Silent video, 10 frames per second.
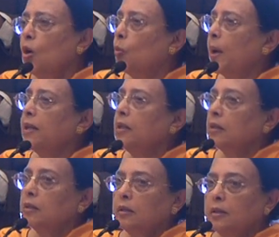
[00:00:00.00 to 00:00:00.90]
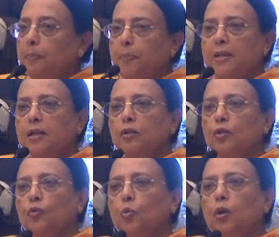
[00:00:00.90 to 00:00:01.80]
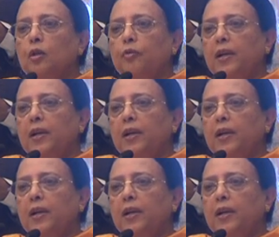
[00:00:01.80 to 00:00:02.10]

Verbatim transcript: when the presence of the world